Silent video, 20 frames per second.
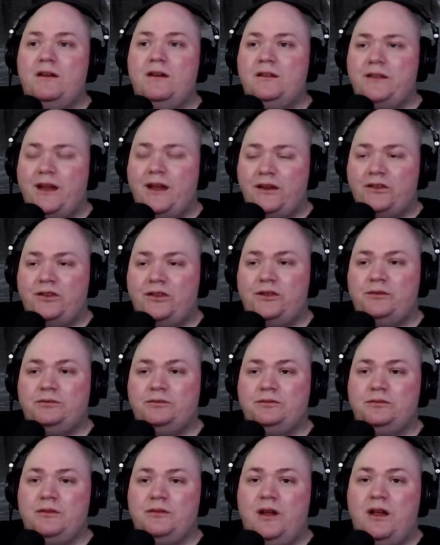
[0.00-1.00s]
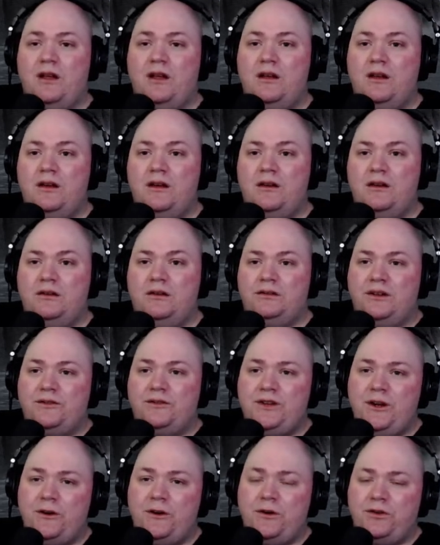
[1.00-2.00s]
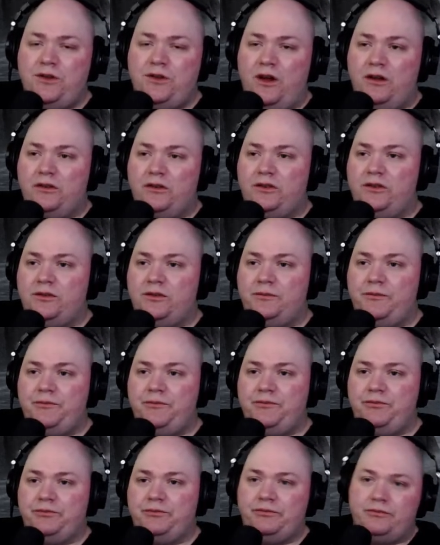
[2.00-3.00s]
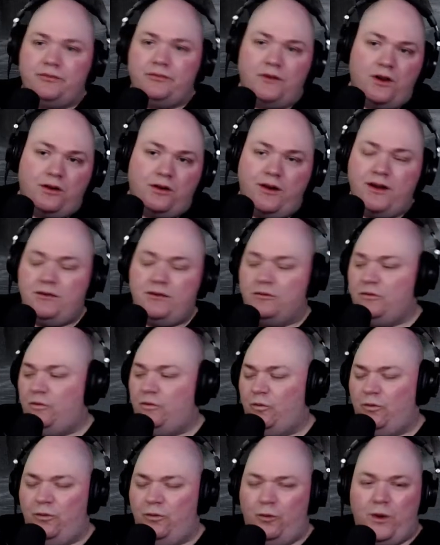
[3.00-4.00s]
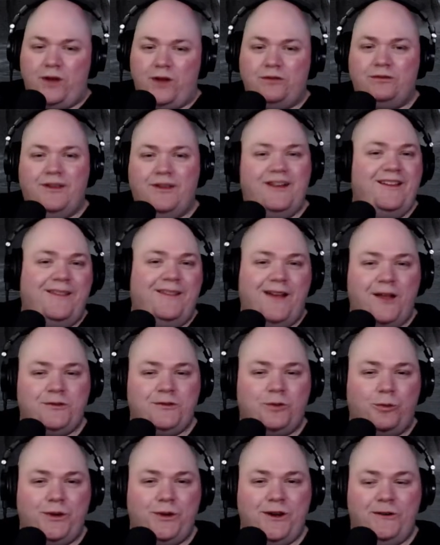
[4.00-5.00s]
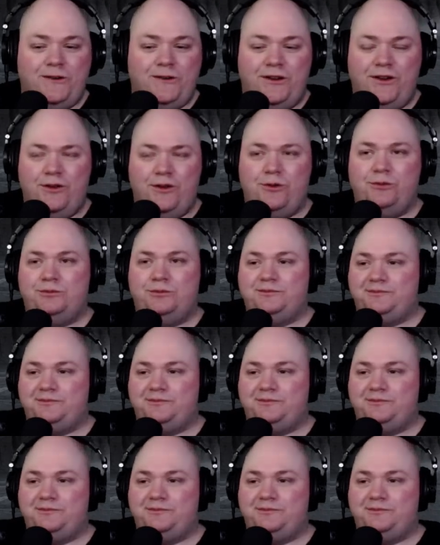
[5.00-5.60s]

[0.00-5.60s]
Thanks. Love to hear your thoughts. All right. Well, that's what we're here to do.